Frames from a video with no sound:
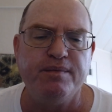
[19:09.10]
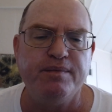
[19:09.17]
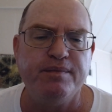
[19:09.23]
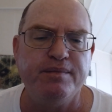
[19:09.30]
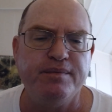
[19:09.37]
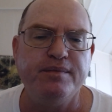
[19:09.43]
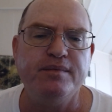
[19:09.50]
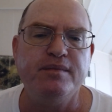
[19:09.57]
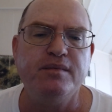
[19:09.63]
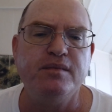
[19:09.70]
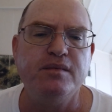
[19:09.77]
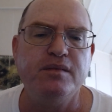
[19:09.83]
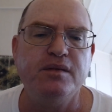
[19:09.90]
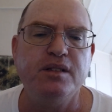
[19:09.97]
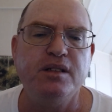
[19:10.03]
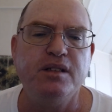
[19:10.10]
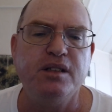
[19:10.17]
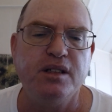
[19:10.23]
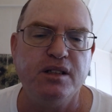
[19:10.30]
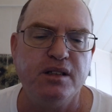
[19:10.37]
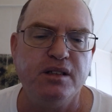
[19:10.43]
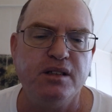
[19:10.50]

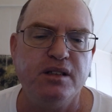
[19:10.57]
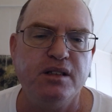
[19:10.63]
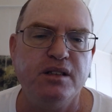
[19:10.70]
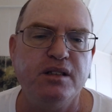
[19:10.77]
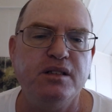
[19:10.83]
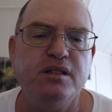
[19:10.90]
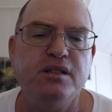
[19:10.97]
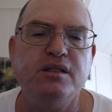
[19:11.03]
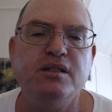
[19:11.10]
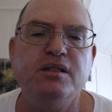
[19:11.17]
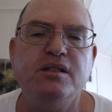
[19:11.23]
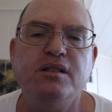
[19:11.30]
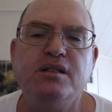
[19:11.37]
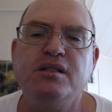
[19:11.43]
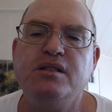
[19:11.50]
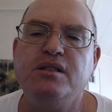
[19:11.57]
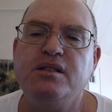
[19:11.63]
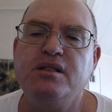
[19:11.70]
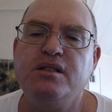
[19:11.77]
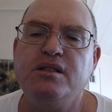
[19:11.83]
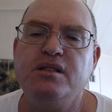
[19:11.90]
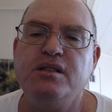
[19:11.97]

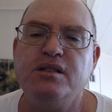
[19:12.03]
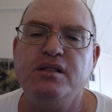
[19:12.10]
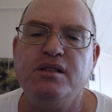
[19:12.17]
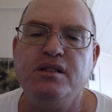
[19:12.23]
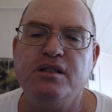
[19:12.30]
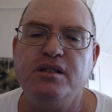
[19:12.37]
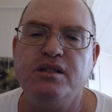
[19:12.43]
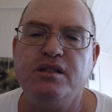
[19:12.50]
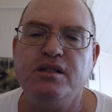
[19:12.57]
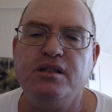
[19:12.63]
Nothing is said.